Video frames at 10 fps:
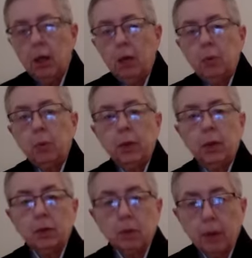But we
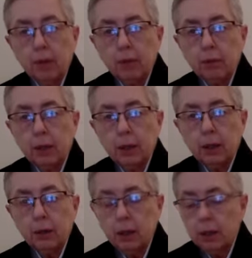also have to
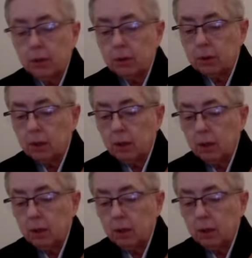recognize